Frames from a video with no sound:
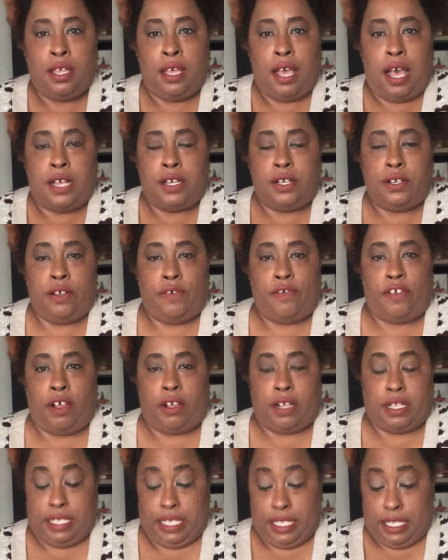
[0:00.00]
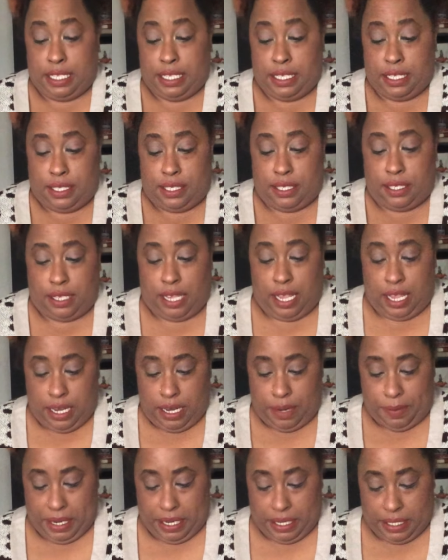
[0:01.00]
I don't know if y'all can see this, and I
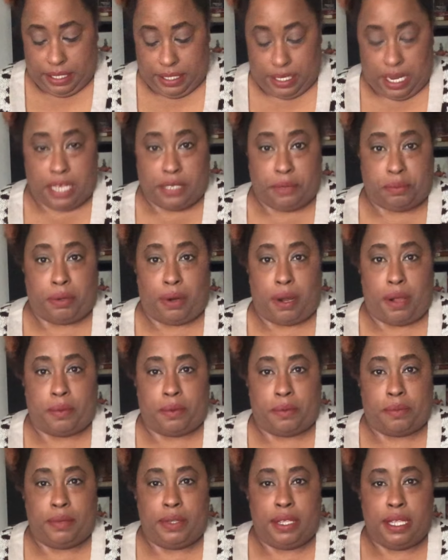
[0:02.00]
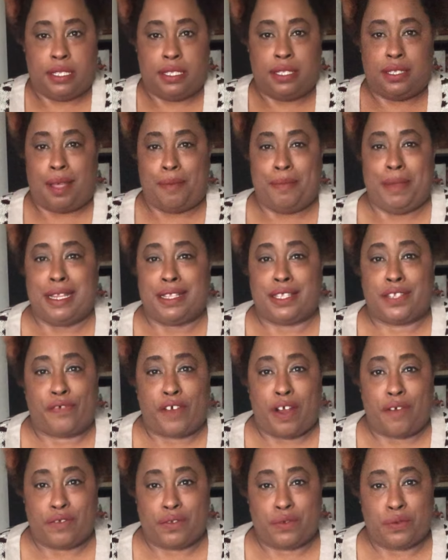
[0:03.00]
mean, it's not a problem. It's, I mean, it's
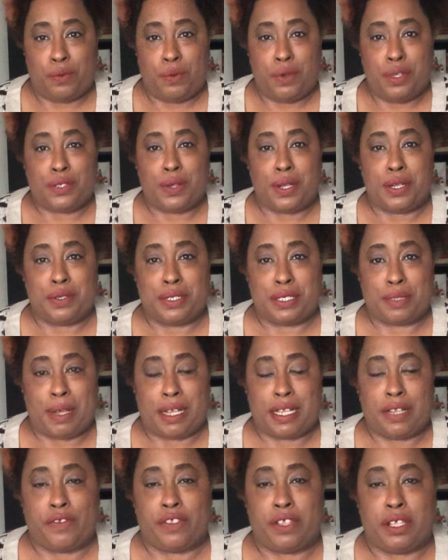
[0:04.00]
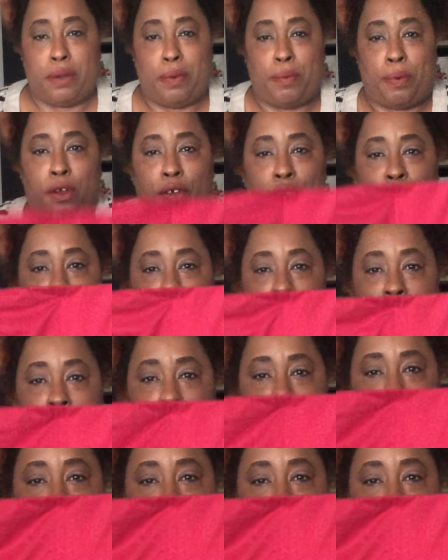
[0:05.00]
Forever 21, so I don't expect everything to be perfect.